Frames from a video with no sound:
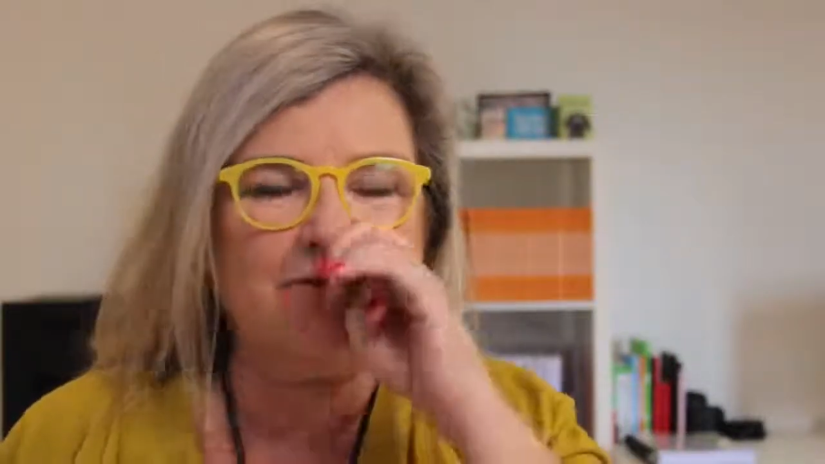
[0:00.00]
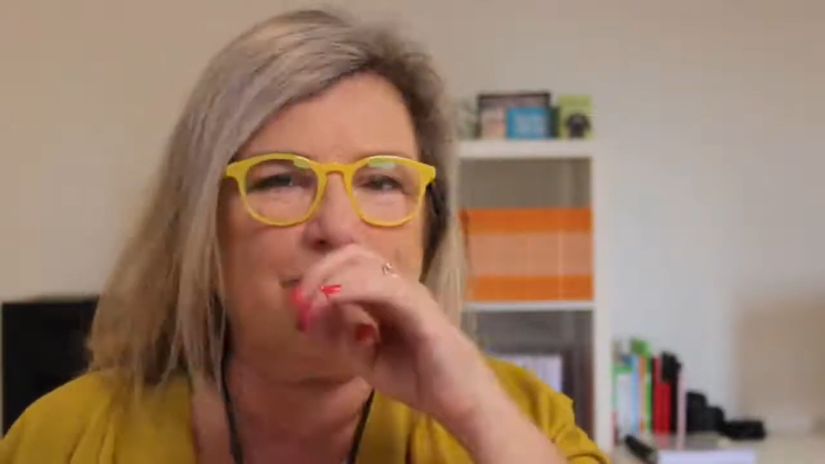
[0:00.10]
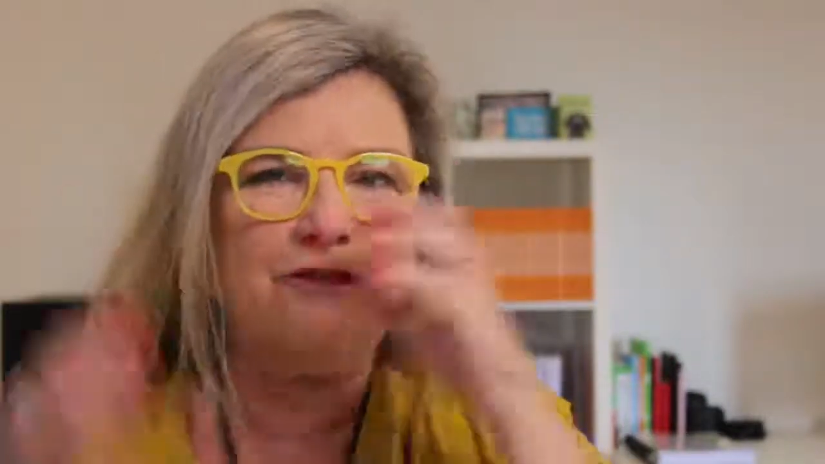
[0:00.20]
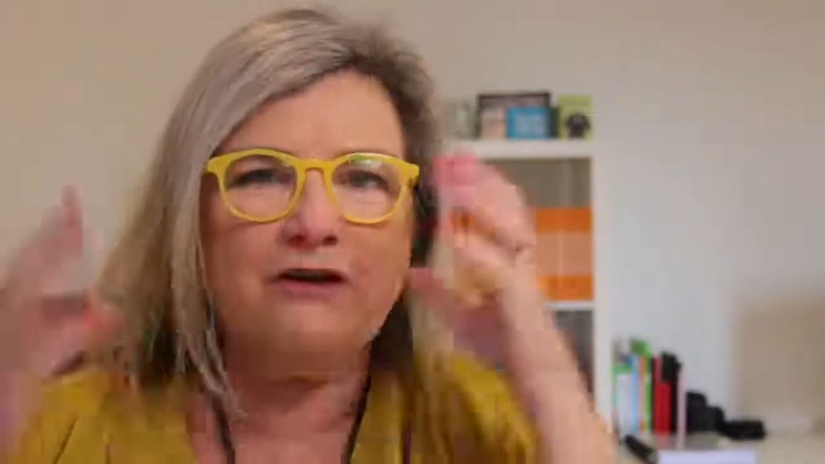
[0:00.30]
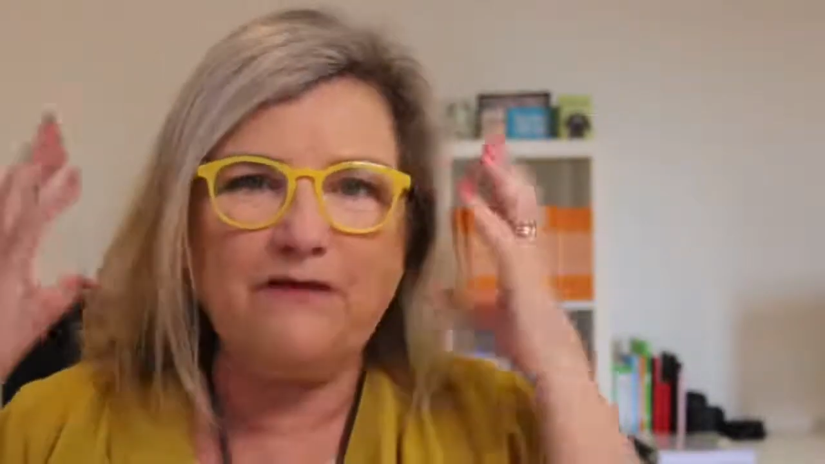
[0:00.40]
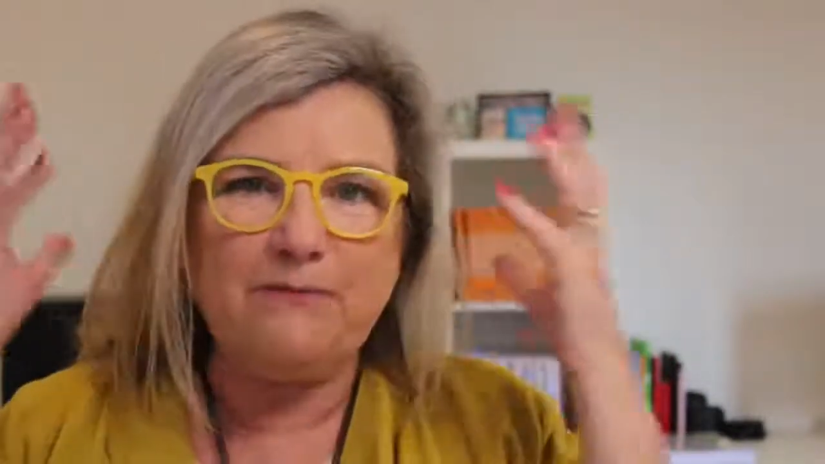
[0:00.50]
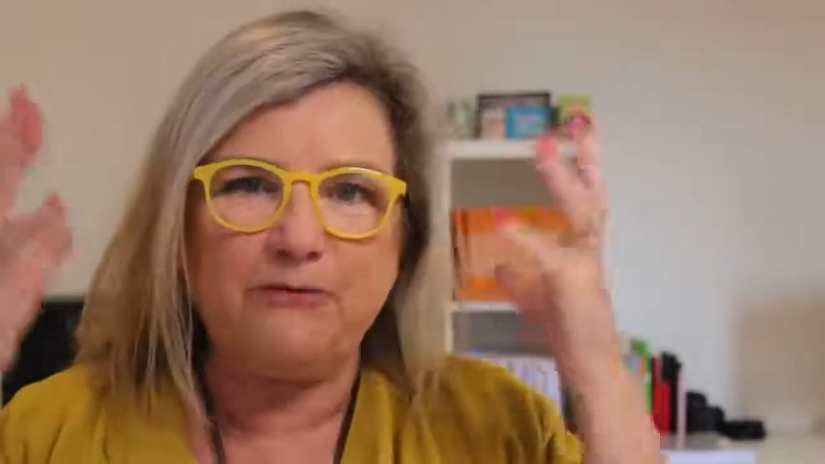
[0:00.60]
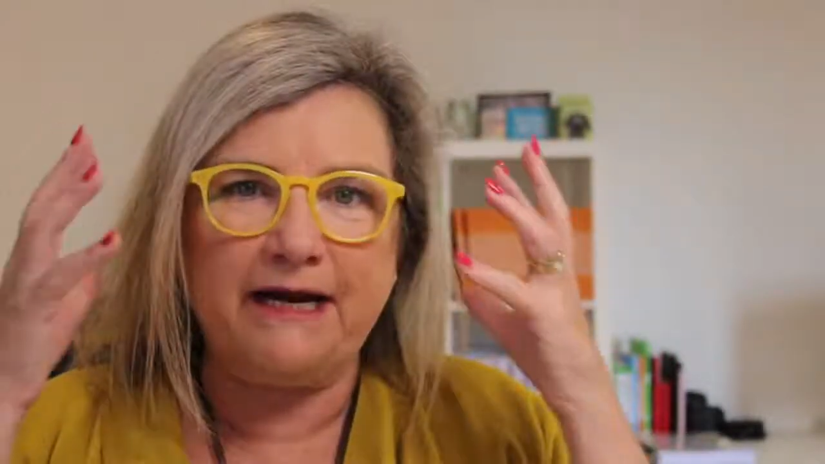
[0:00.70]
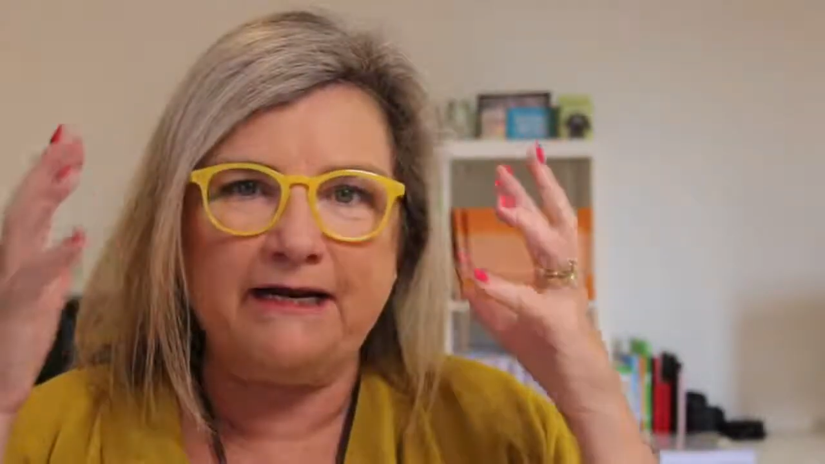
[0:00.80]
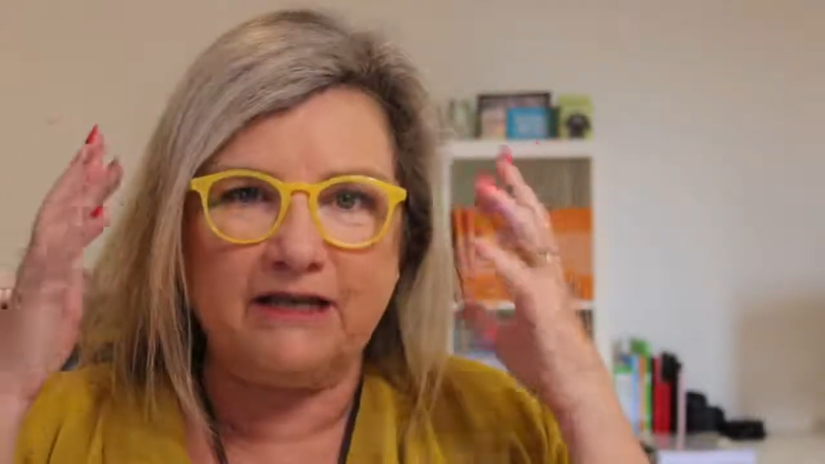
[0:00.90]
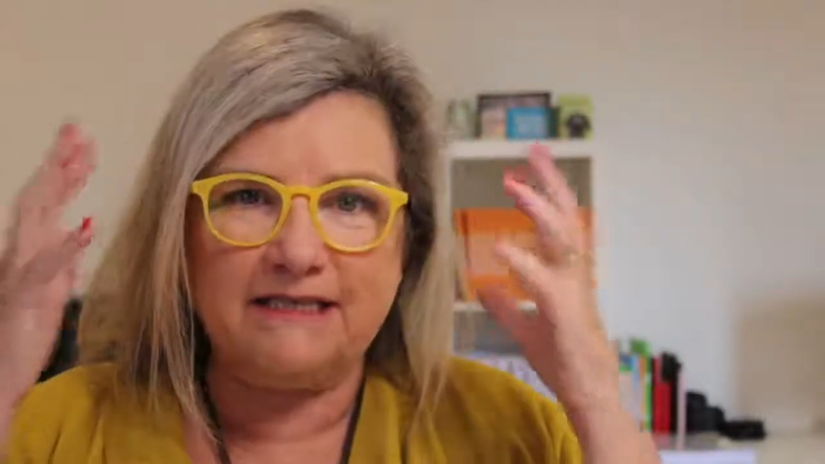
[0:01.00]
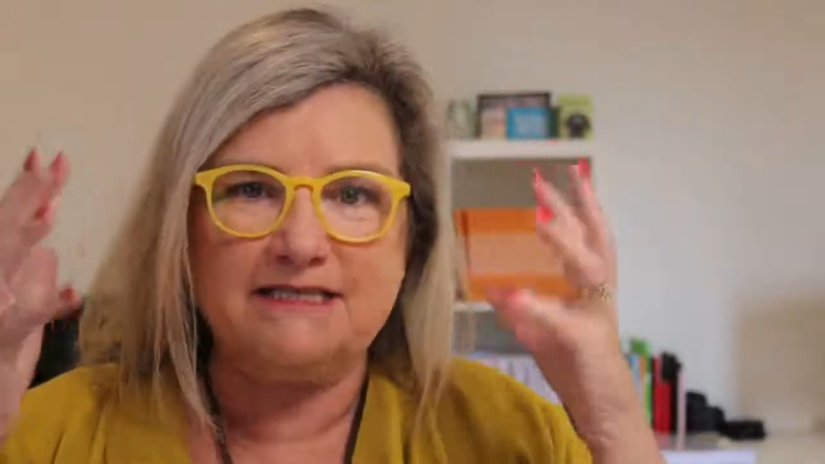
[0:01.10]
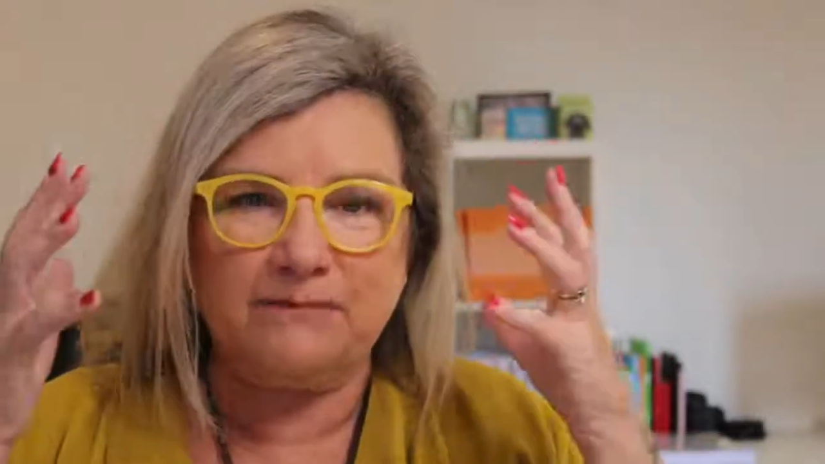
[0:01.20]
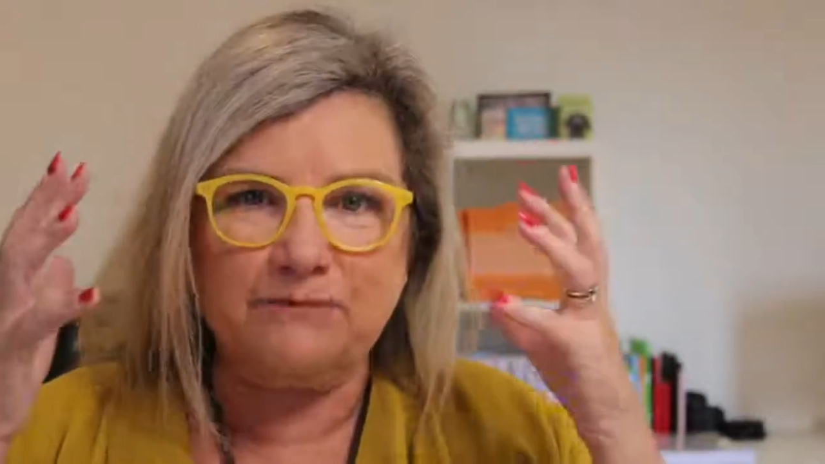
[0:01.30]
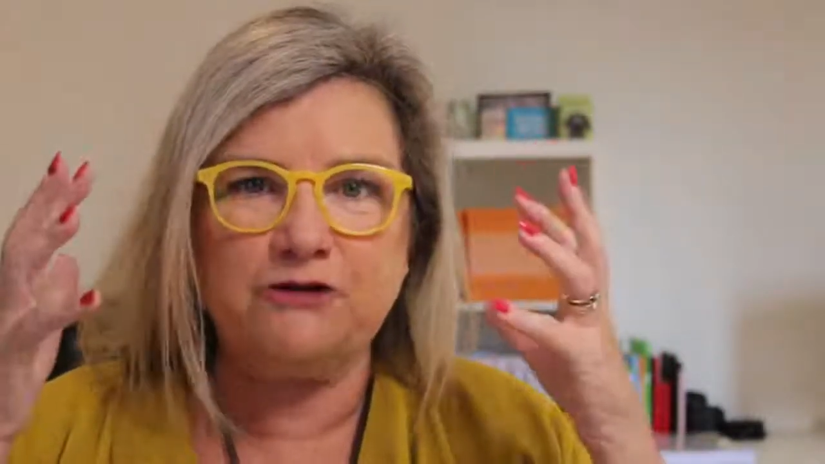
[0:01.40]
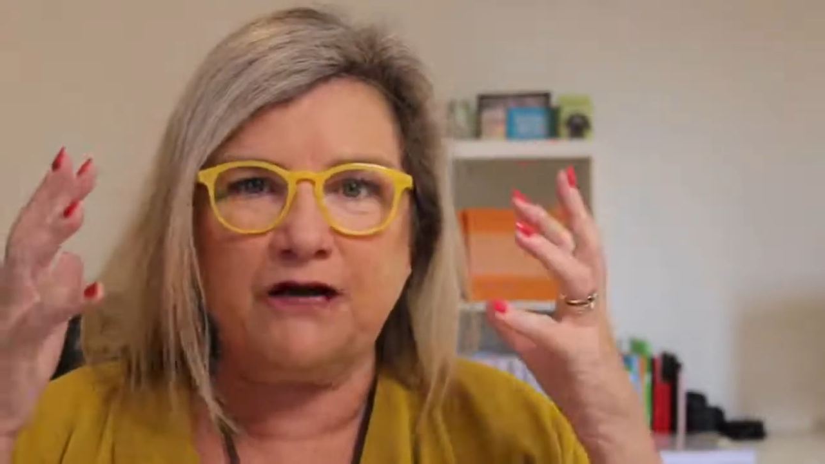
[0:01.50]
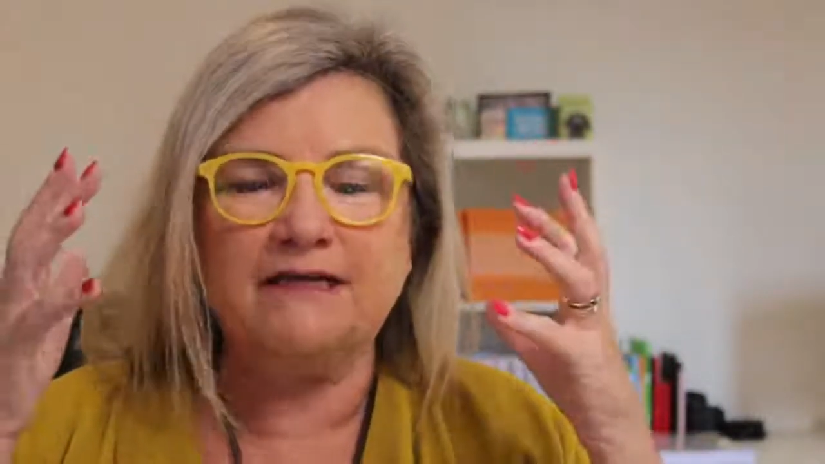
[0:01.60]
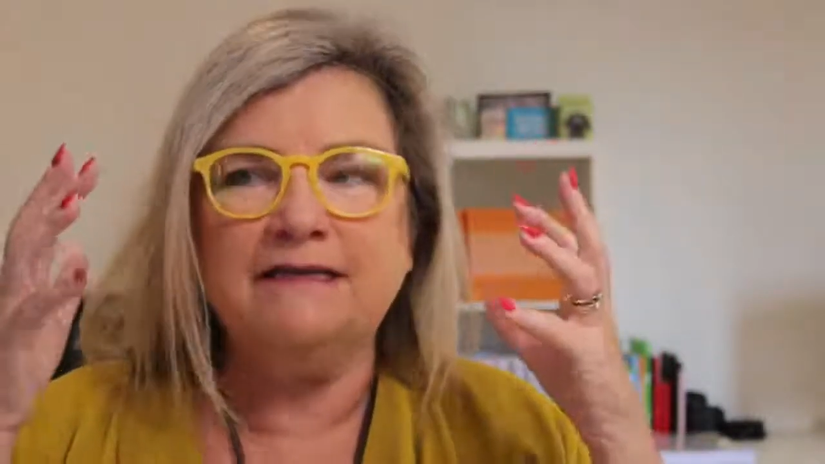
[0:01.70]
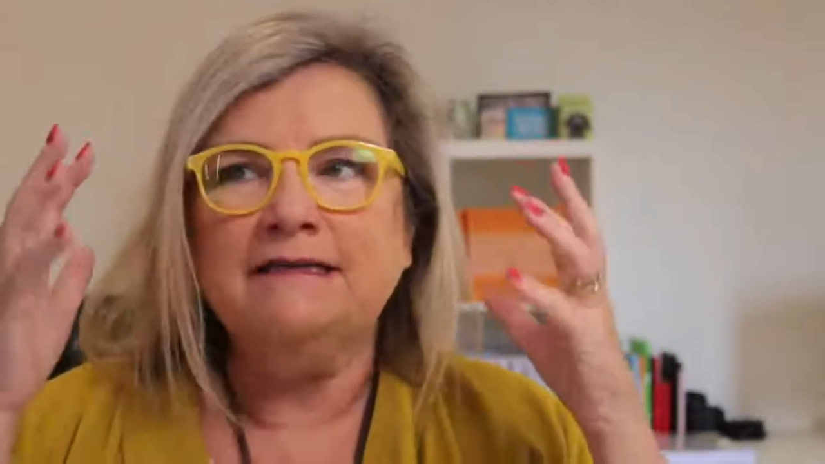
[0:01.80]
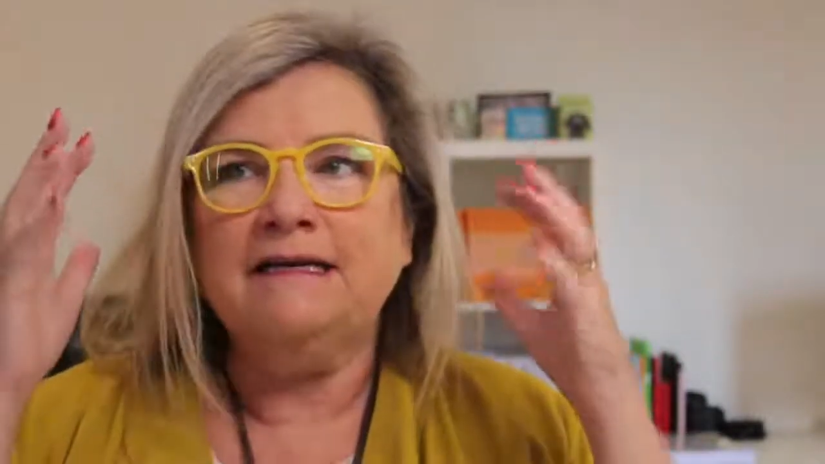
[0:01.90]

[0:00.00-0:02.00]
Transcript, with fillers: if we think of our brain like a dump truck,